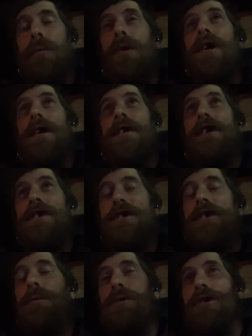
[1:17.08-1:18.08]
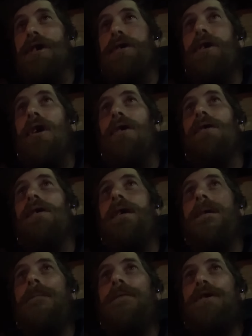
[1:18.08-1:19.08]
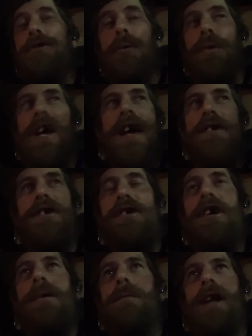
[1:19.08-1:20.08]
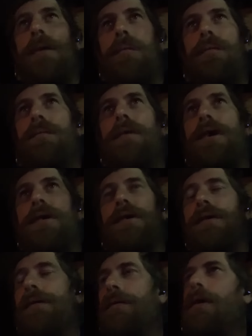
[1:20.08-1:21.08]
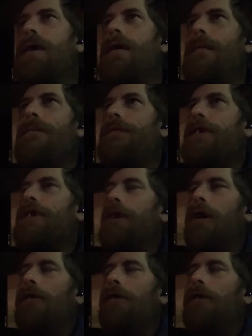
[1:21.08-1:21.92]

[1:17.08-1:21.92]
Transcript: with because he was an adult. So we had to dip. Like, and, you know,